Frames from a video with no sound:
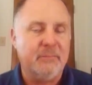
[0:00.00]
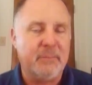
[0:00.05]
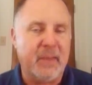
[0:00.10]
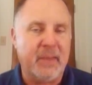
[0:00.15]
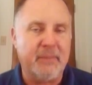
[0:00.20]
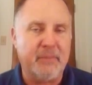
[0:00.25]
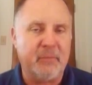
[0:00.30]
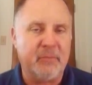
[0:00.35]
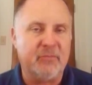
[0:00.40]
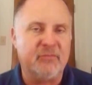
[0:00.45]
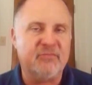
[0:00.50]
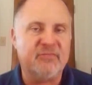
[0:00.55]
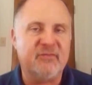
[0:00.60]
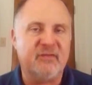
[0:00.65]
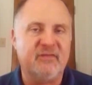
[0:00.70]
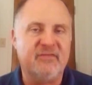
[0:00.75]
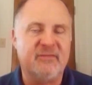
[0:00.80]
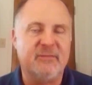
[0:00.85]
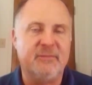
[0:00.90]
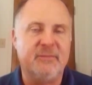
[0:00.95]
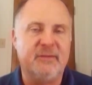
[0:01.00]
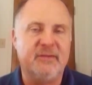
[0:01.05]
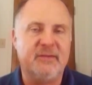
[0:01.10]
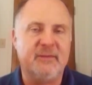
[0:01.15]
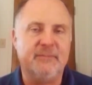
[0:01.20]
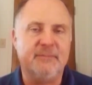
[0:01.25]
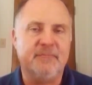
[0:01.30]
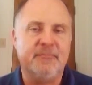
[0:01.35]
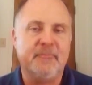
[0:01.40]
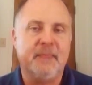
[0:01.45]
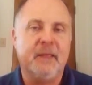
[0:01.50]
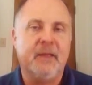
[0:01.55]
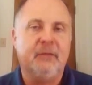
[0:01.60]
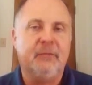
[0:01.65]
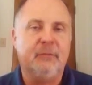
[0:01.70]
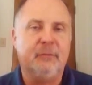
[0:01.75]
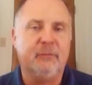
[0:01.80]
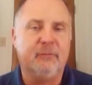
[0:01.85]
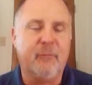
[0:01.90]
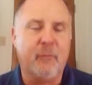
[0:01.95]
paper you're submitting.
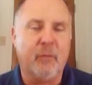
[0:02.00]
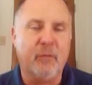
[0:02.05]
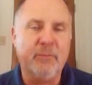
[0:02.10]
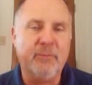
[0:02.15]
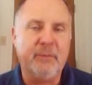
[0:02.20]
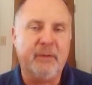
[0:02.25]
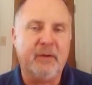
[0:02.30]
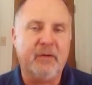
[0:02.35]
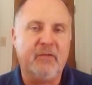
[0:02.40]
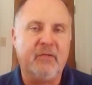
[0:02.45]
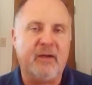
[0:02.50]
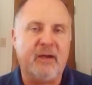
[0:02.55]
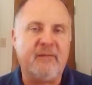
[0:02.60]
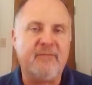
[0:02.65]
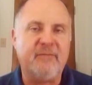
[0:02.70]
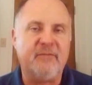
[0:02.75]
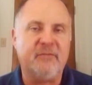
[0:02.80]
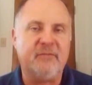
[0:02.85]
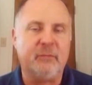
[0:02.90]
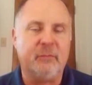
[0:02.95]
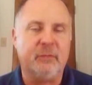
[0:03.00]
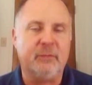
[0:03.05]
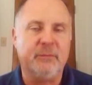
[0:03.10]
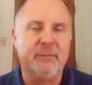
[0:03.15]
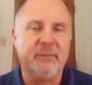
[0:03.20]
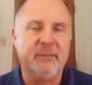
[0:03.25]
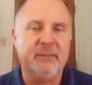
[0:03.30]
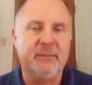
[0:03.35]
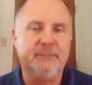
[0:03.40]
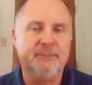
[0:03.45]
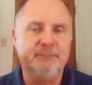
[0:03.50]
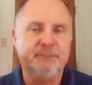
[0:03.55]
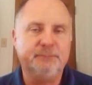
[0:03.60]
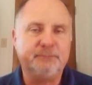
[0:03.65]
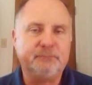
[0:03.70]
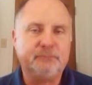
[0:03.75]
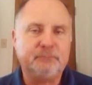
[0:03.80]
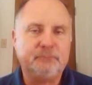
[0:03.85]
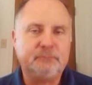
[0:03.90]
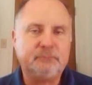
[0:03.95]
Your 4th paragraph is going to be
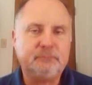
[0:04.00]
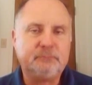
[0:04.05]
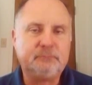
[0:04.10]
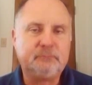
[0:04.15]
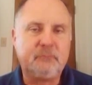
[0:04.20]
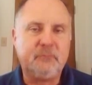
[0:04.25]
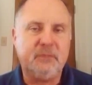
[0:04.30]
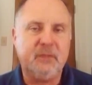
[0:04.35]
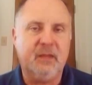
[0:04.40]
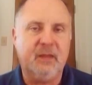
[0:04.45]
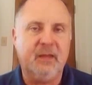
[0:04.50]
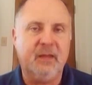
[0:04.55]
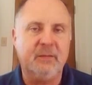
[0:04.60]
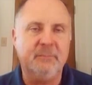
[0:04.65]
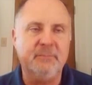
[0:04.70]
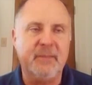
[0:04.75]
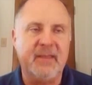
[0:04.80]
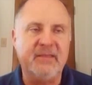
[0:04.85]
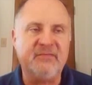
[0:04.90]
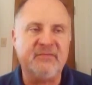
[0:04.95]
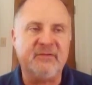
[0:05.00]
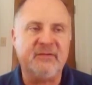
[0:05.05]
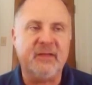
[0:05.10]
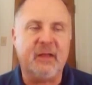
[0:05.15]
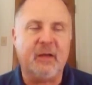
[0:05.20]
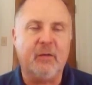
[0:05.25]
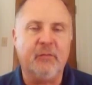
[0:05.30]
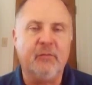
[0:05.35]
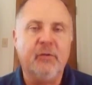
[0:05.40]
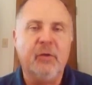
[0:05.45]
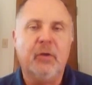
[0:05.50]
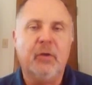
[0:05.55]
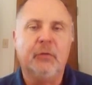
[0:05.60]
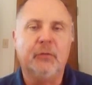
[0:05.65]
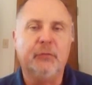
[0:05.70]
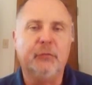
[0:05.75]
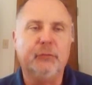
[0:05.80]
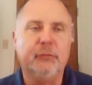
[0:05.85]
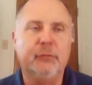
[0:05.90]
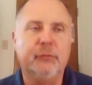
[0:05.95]
basically on
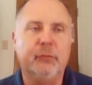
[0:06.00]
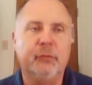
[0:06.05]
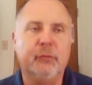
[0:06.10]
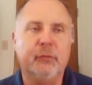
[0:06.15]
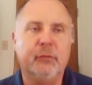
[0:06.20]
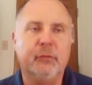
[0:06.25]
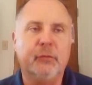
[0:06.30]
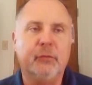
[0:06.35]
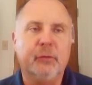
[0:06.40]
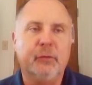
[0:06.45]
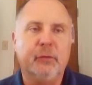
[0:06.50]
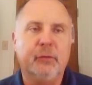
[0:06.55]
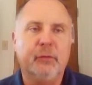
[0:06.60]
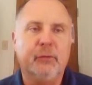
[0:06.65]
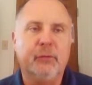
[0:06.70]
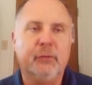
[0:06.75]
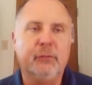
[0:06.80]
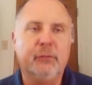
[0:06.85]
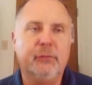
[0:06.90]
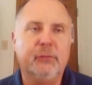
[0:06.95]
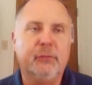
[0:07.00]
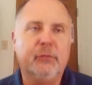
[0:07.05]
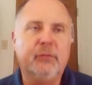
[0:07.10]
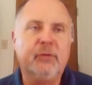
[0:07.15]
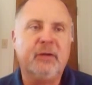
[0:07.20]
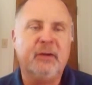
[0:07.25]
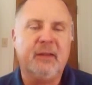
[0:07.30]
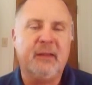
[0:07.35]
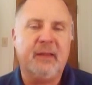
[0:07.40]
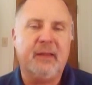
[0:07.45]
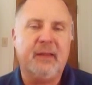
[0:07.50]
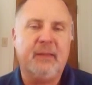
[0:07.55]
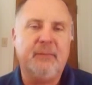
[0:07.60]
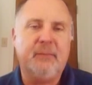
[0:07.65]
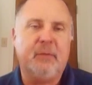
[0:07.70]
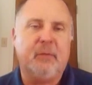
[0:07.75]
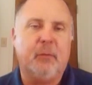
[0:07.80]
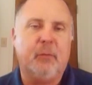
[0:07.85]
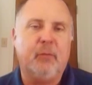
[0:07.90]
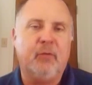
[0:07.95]
your
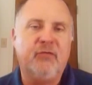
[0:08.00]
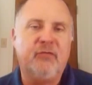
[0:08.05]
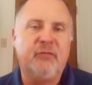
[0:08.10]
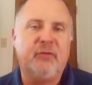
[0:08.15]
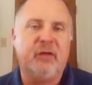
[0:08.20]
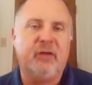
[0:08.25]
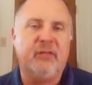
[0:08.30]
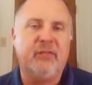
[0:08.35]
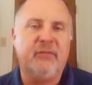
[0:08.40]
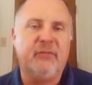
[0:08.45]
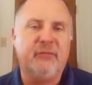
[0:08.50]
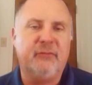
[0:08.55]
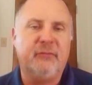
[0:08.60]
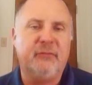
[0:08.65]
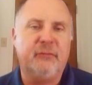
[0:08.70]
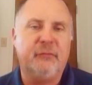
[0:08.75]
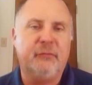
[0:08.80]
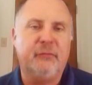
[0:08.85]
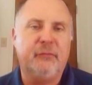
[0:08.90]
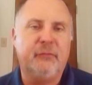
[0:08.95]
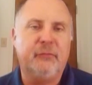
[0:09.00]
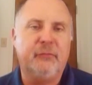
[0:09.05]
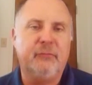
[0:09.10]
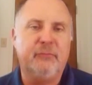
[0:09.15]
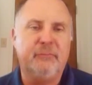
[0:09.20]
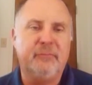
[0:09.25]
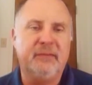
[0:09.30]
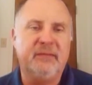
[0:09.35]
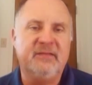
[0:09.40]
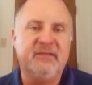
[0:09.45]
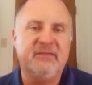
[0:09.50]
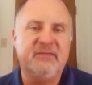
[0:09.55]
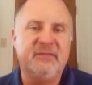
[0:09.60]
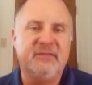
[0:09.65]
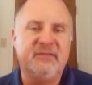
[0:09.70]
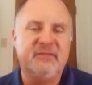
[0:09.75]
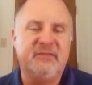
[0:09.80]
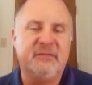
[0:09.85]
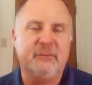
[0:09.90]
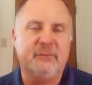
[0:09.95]
claim on which of the 2 men's
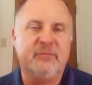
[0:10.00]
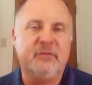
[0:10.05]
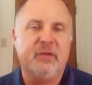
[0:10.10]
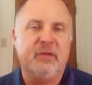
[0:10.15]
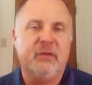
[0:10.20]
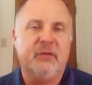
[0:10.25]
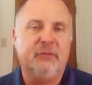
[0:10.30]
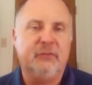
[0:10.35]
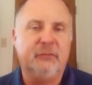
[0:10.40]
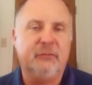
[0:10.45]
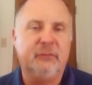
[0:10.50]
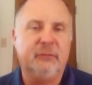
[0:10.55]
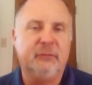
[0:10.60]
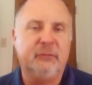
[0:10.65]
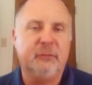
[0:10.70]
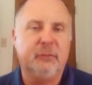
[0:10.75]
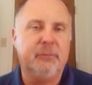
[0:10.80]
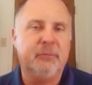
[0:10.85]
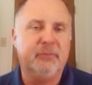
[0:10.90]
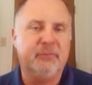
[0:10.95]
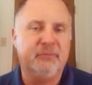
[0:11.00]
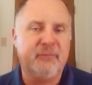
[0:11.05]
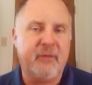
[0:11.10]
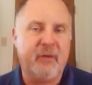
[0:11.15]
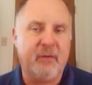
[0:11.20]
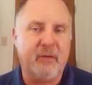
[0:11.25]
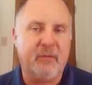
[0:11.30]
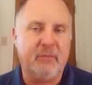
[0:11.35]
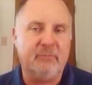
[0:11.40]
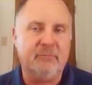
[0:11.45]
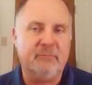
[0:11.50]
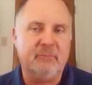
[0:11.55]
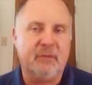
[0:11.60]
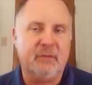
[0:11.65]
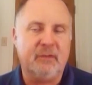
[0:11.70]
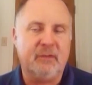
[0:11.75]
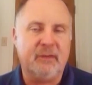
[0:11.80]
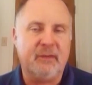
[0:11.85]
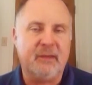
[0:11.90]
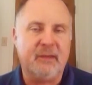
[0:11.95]
systems do you prefer.
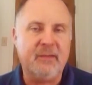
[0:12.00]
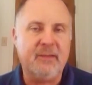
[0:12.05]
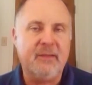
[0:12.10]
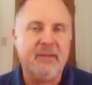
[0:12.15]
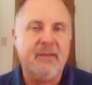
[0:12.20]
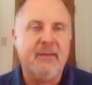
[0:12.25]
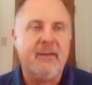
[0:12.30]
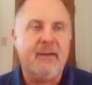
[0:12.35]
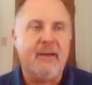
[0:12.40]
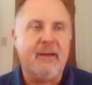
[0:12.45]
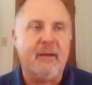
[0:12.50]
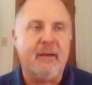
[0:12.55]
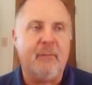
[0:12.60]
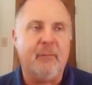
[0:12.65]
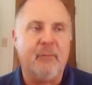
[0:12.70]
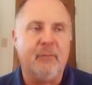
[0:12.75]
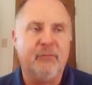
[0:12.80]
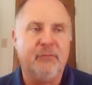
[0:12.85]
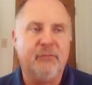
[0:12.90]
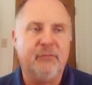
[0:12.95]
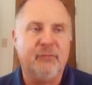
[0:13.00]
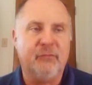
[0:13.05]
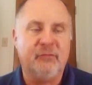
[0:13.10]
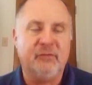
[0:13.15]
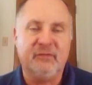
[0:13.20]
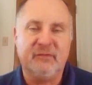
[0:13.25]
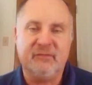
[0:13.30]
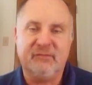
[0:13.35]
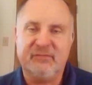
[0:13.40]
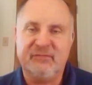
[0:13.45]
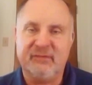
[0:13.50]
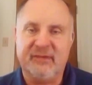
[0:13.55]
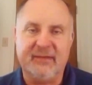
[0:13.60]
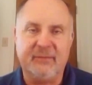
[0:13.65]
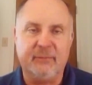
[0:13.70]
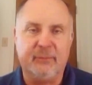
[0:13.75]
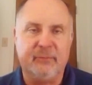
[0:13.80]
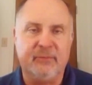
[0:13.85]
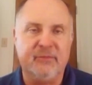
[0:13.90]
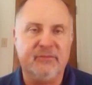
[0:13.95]
Okay, I want you to
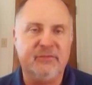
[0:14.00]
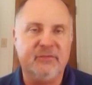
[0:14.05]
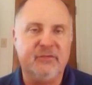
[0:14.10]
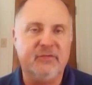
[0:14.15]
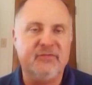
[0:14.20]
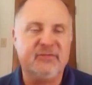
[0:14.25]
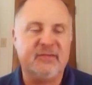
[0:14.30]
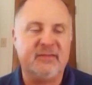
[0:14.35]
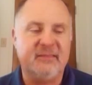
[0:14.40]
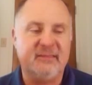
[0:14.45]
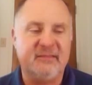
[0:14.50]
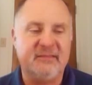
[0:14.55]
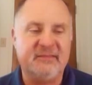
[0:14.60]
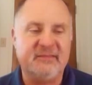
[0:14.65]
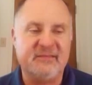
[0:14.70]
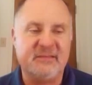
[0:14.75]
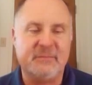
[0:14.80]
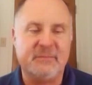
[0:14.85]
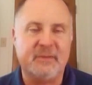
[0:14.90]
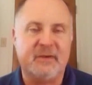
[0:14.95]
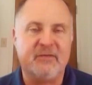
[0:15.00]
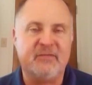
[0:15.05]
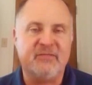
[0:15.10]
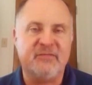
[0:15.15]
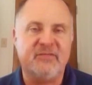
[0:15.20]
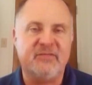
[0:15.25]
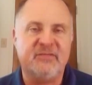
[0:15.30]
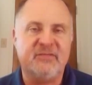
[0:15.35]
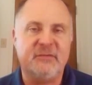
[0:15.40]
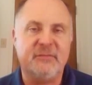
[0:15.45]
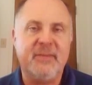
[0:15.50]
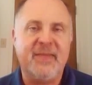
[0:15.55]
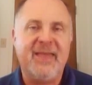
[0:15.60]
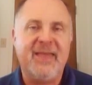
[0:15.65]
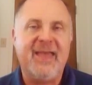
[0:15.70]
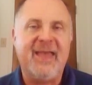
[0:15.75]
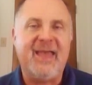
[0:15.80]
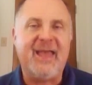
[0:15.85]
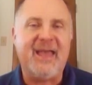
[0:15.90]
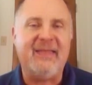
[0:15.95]
select one of the 2, say this is the better system,
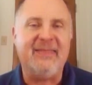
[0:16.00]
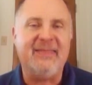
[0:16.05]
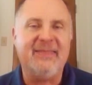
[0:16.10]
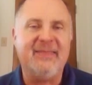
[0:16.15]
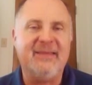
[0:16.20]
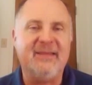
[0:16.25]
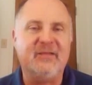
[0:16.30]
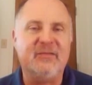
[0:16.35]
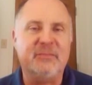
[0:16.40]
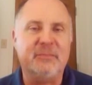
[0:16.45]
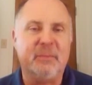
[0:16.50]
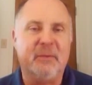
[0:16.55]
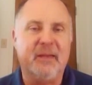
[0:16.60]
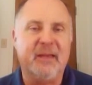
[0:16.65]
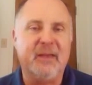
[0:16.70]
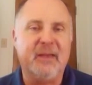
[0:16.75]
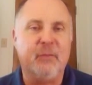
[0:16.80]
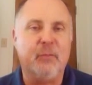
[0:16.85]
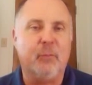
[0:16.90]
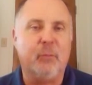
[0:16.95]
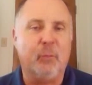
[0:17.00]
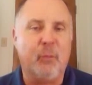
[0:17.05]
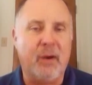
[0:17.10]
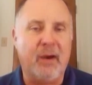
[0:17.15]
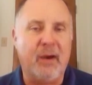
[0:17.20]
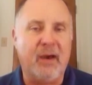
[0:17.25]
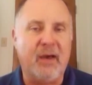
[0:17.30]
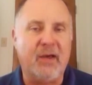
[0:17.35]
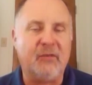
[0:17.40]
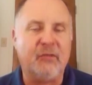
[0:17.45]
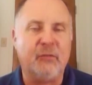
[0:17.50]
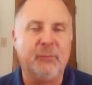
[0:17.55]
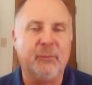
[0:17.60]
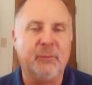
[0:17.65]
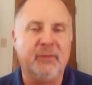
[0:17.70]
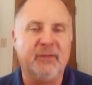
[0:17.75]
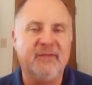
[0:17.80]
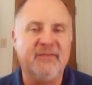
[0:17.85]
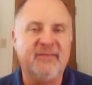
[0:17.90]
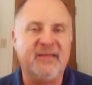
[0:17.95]
and then explain why you
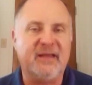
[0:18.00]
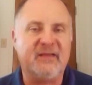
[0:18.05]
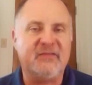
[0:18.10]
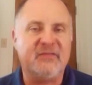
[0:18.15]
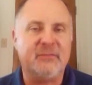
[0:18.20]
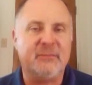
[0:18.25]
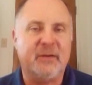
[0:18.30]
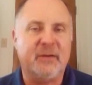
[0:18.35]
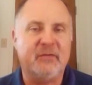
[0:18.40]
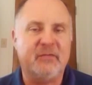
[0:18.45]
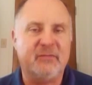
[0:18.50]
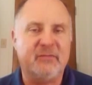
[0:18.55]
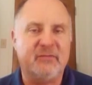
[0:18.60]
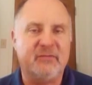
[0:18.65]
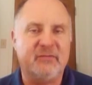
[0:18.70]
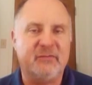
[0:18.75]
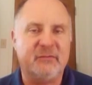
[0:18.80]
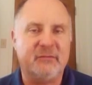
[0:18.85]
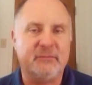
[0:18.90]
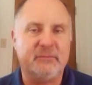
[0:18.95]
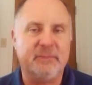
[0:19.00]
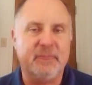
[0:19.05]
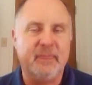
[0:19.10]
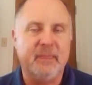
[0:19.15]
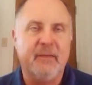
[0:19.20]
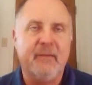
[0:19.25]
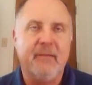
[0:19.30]
believe that is the better system.